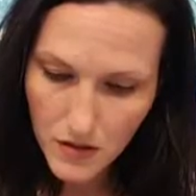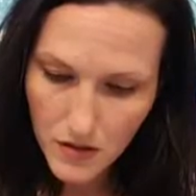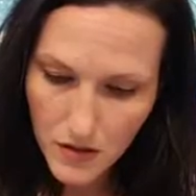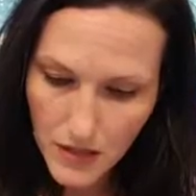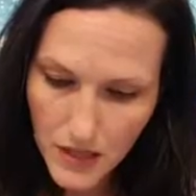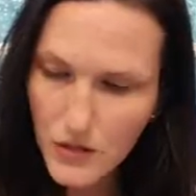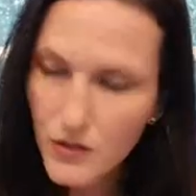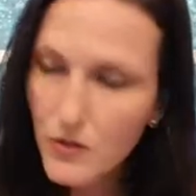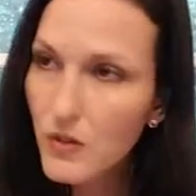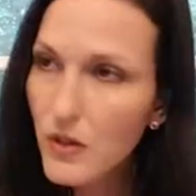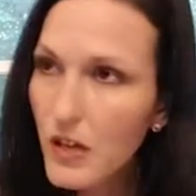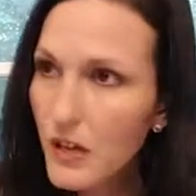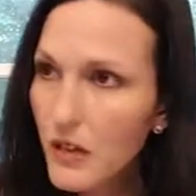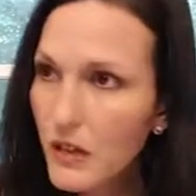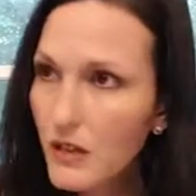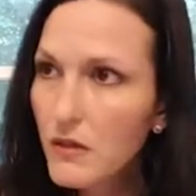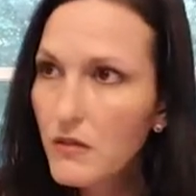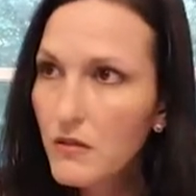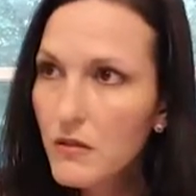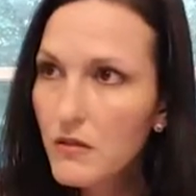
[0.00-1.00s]
That's
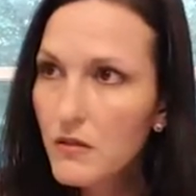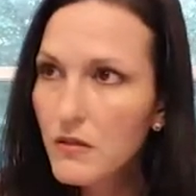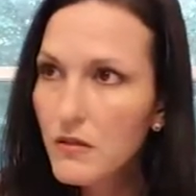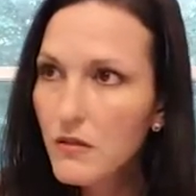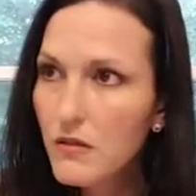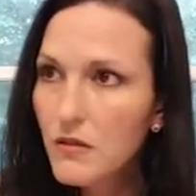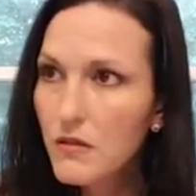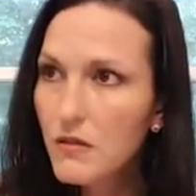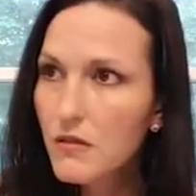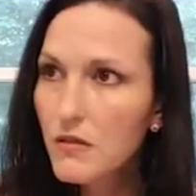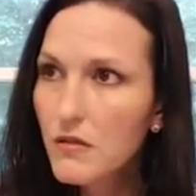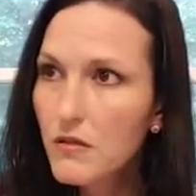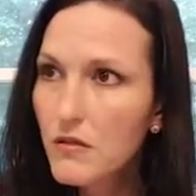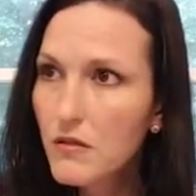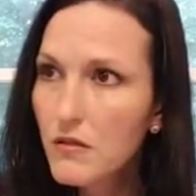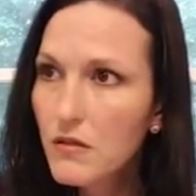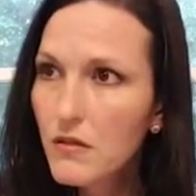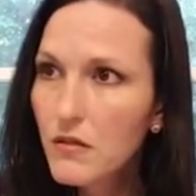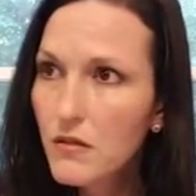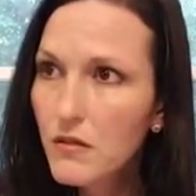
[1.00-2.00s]
right.
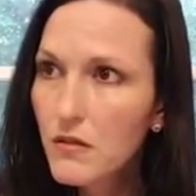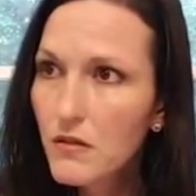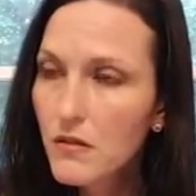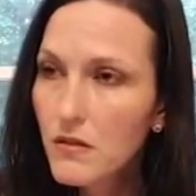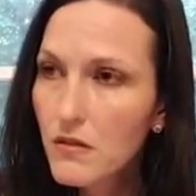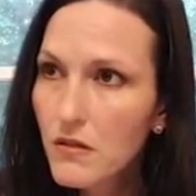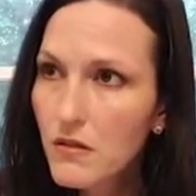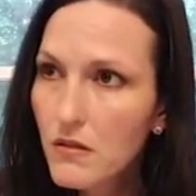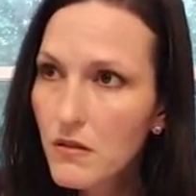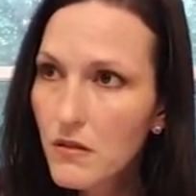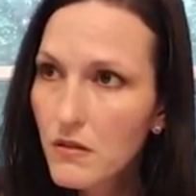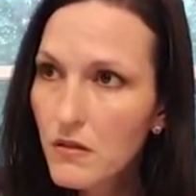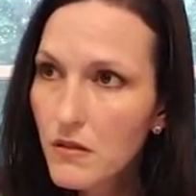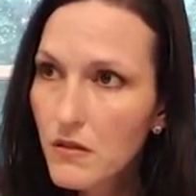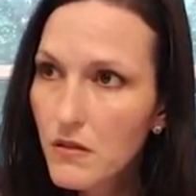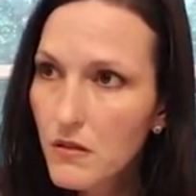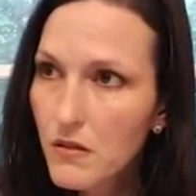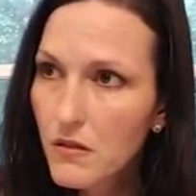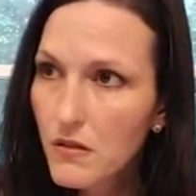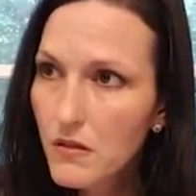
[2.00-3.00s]
They kept
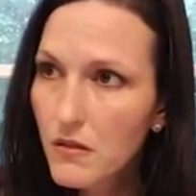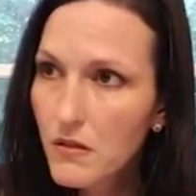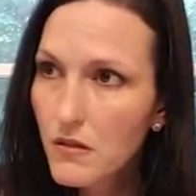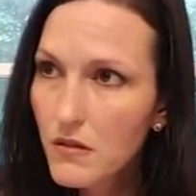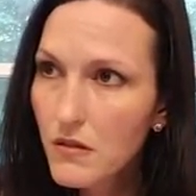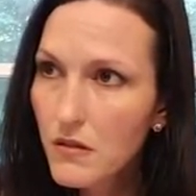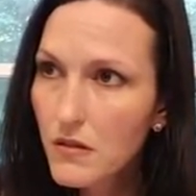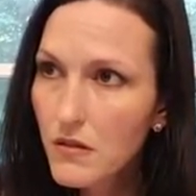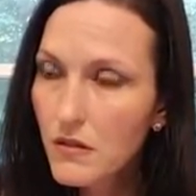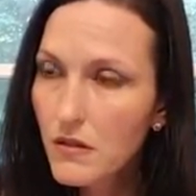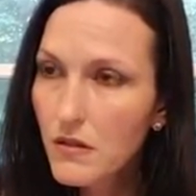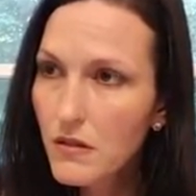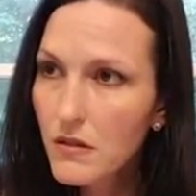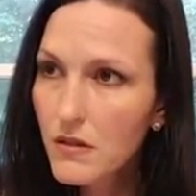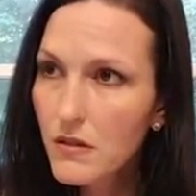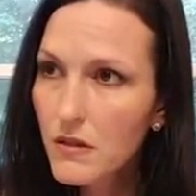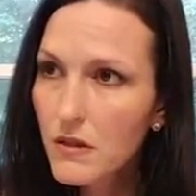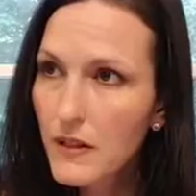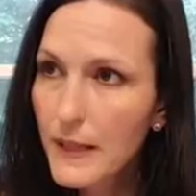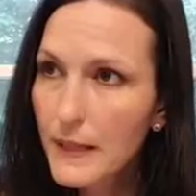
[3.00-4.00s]
one of the
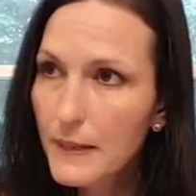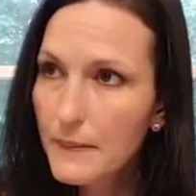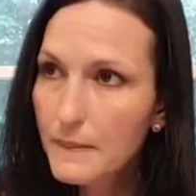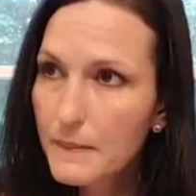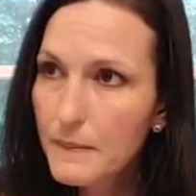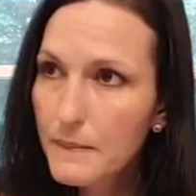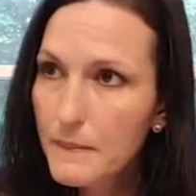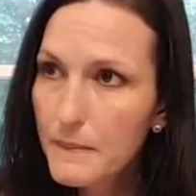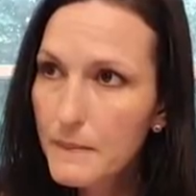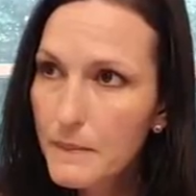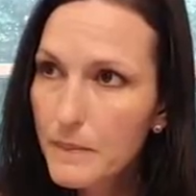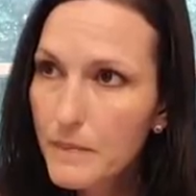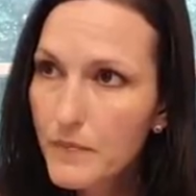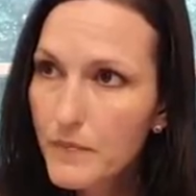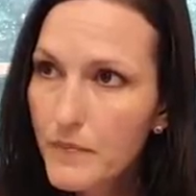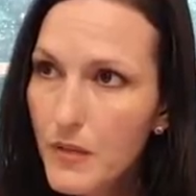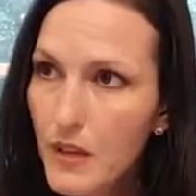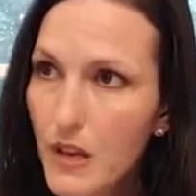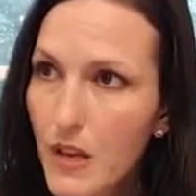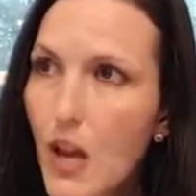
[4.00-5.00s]
brothers mm-hmm. while they went
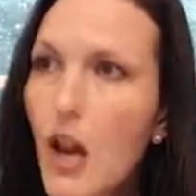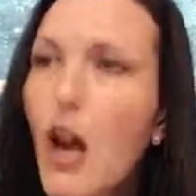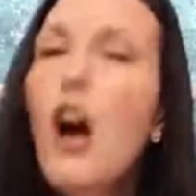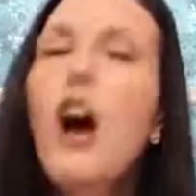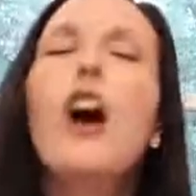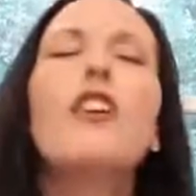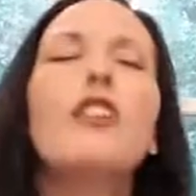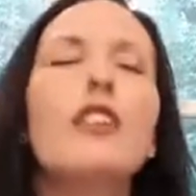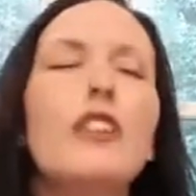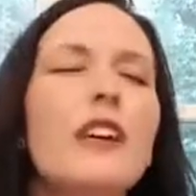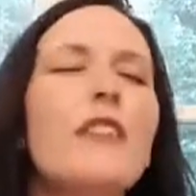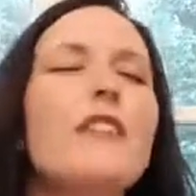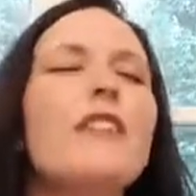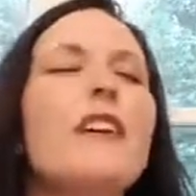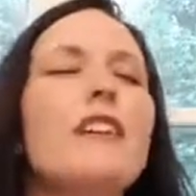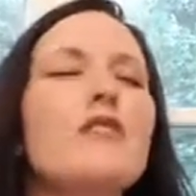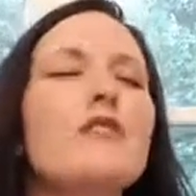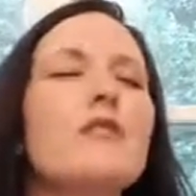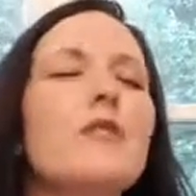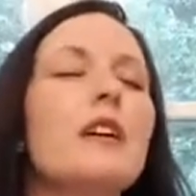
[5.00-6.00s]
back to get oh, Benjamin. Oh, yeah,
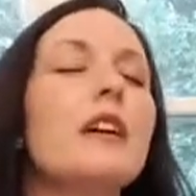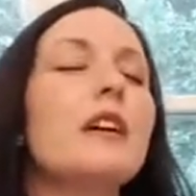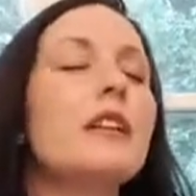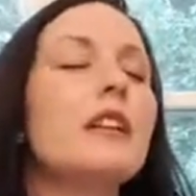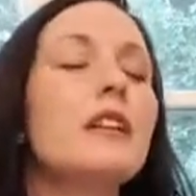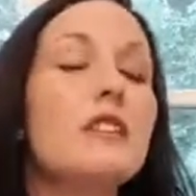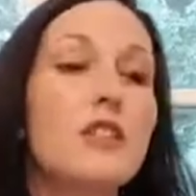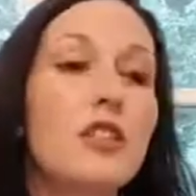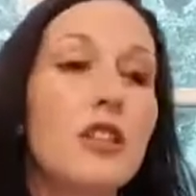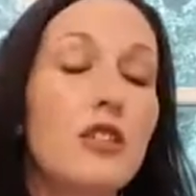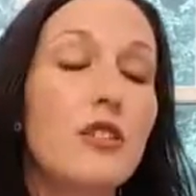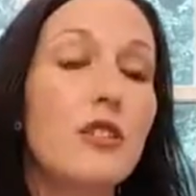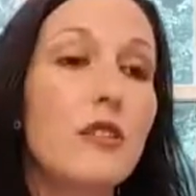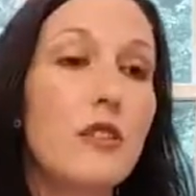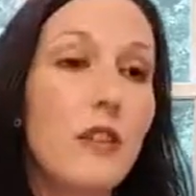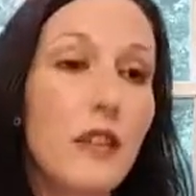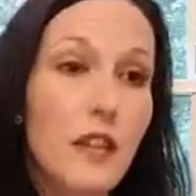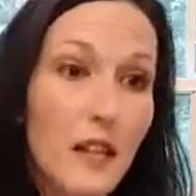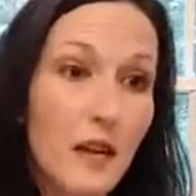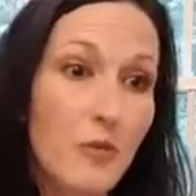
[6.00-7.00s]
that's right. He said,
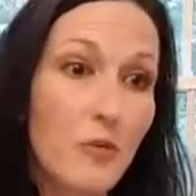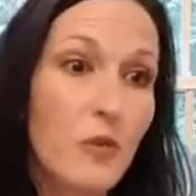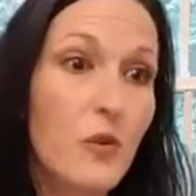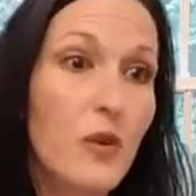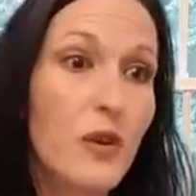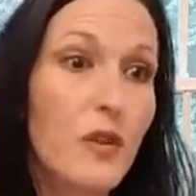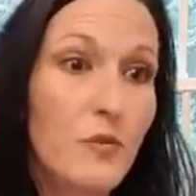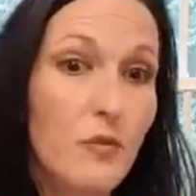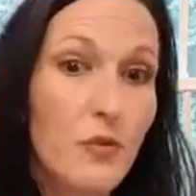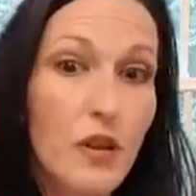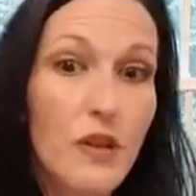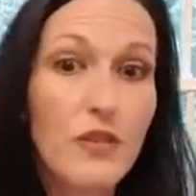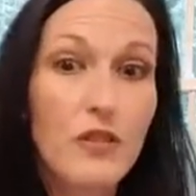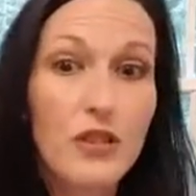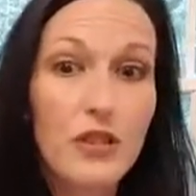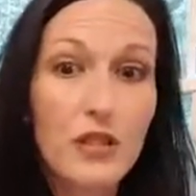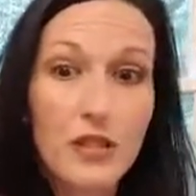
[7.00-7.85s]
They kept one of the brothers.